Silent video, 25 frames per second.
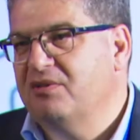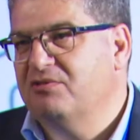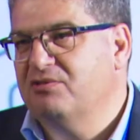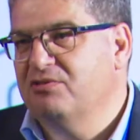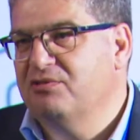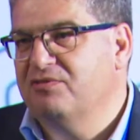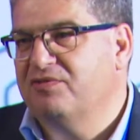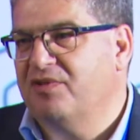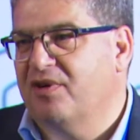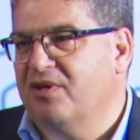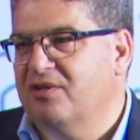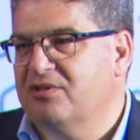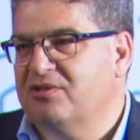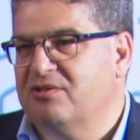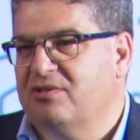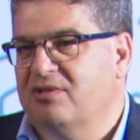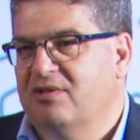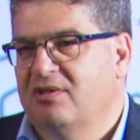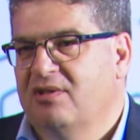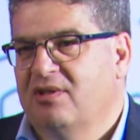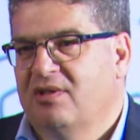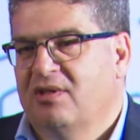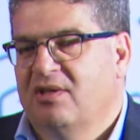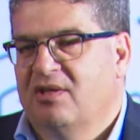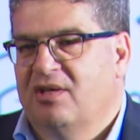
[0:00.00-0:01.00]
too fast,
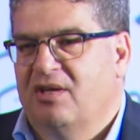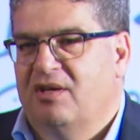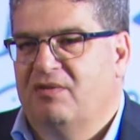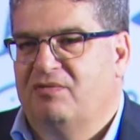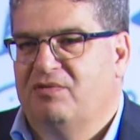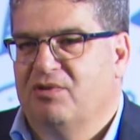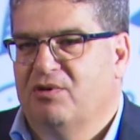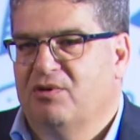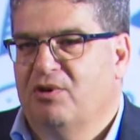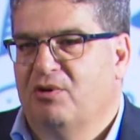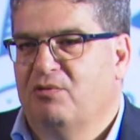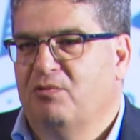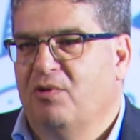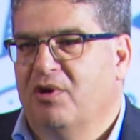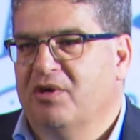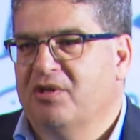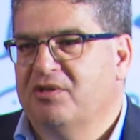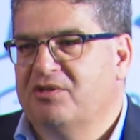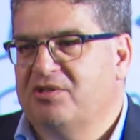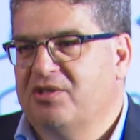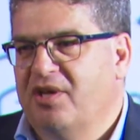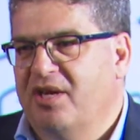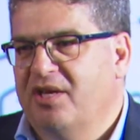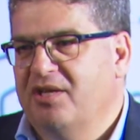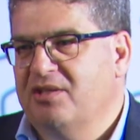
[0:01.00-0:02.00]
if you don't want to
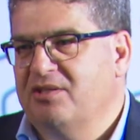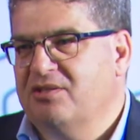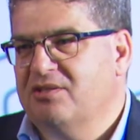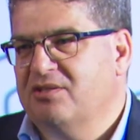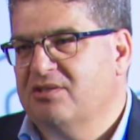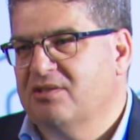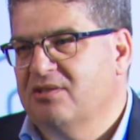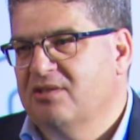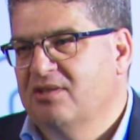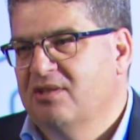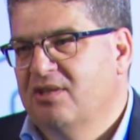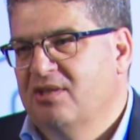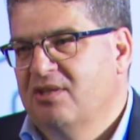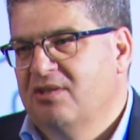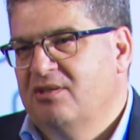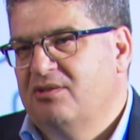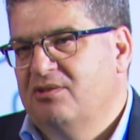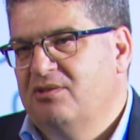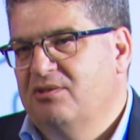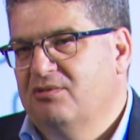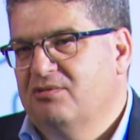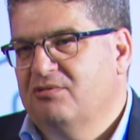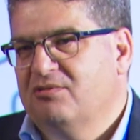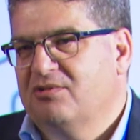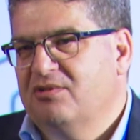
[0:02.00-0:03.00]
change,
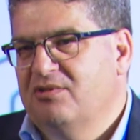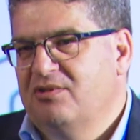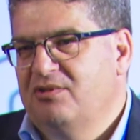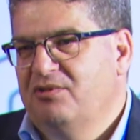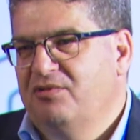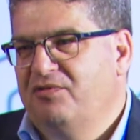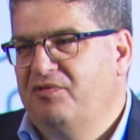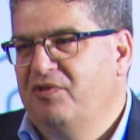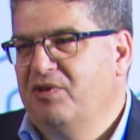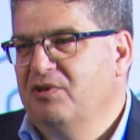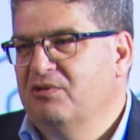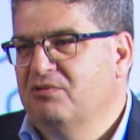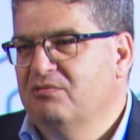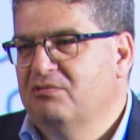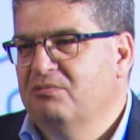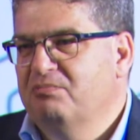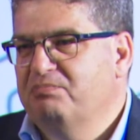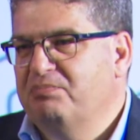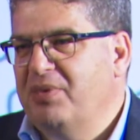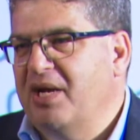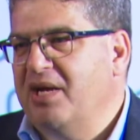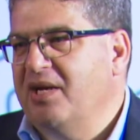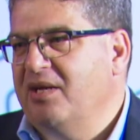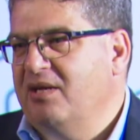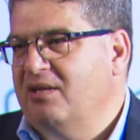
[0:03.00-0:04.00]
you feel
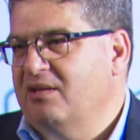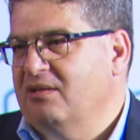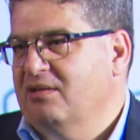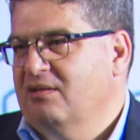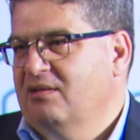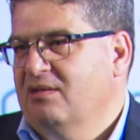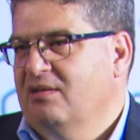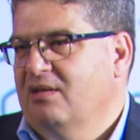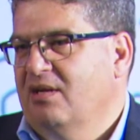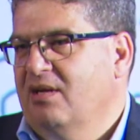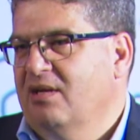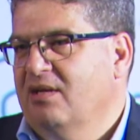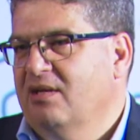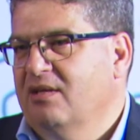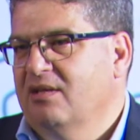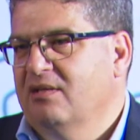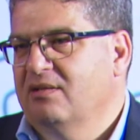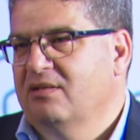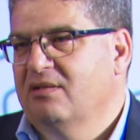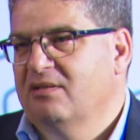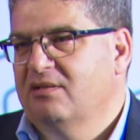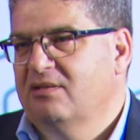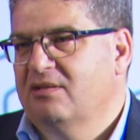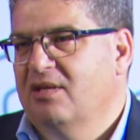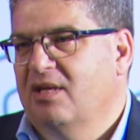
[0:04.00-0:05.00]
pain,
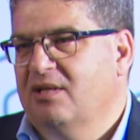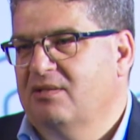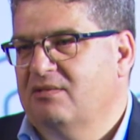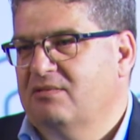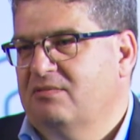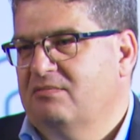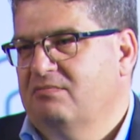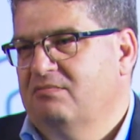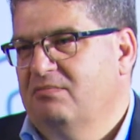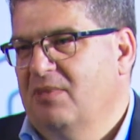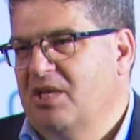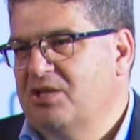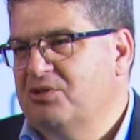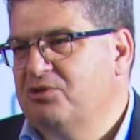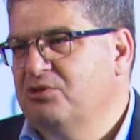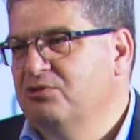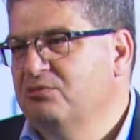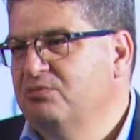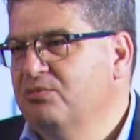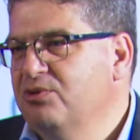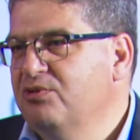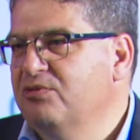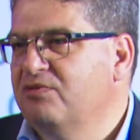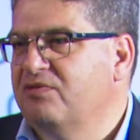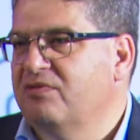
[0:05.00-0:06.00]
and that makes you
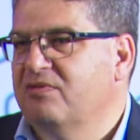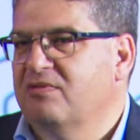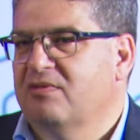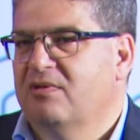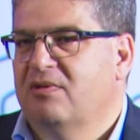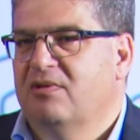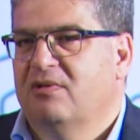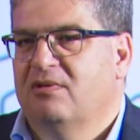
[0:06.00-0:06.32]
move.